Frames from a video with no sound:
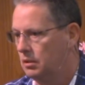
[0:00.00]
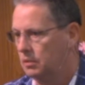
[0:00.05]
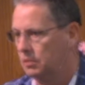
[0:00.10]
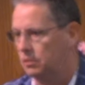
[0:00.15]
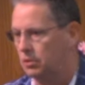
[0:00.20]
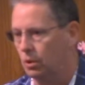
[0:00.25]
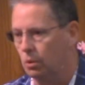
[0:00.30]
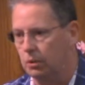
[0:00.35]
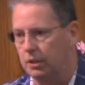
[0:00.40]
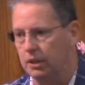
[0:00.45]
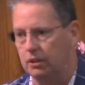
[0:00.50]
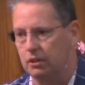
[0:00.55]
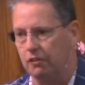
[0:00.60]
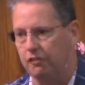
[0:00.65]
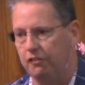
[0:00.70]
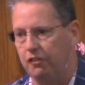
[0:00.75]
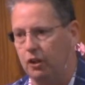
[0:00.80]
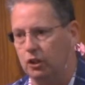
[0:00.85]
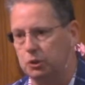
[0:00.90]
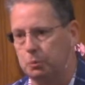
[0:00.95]
Don't get the
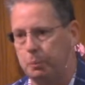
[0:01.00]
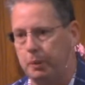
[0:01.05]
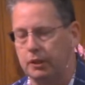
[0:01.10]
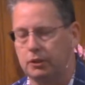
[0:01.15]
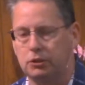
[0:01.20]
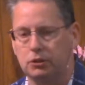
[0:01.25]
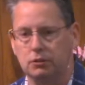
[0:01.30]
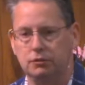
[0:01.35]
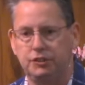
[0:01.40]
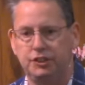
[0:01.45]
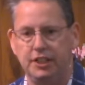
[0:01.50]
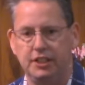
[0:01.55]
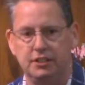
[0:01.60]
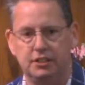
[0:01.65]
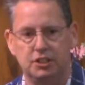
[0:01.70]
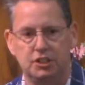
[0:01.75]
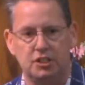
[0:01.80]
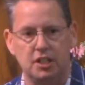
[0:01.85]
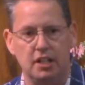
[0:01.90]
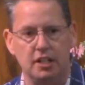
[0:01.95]
false picture of
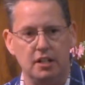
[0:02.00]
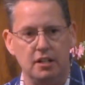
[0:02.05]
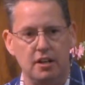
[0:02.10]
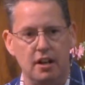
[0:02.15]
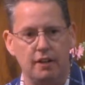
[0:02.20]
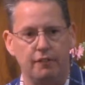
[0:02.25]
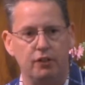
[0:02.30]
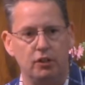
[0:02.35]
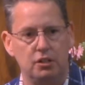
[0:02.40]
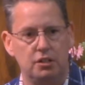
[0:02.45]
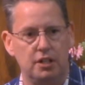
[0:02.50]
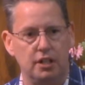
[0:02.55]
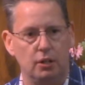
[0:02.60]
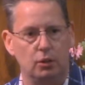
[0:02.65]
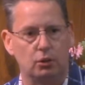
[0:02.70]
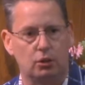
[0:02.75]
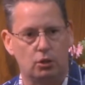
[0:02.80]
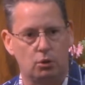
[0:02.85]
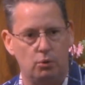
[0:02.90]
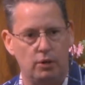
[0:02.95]
Jesus that he never
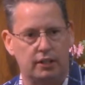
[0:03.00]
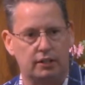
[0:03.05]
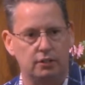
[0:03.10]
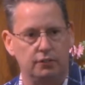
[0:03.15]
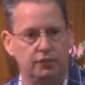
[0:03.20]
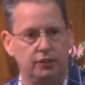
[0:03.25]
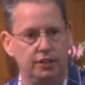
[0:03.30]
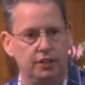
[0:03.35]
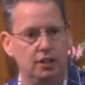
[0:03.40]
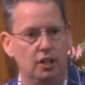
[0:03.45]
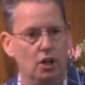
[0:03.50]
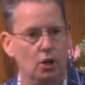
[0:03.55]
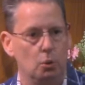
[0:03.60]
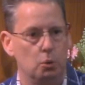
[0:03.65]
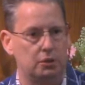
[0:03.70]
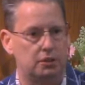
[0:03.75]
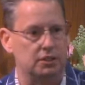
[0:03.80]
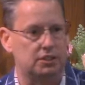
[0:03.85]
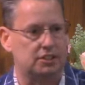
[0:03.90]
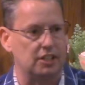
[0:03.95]
dealt correctively
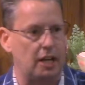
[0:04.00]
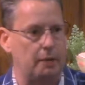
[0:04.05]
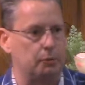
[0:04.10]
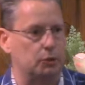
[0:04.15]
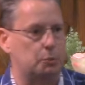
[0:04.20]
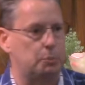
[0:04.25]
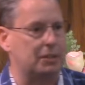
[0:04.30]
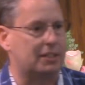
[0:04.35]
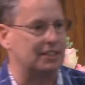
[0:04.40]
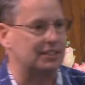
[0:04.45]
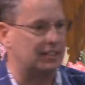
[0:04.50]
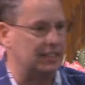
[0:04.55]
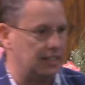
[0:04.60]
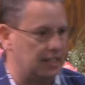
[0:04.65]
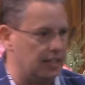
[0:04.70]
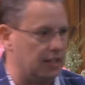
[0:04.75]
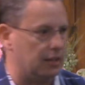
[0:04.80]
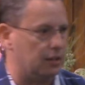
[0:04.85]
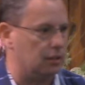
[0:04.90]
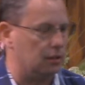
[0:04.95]
with disciples because he
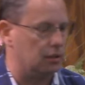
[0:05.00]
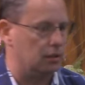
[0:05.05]
did.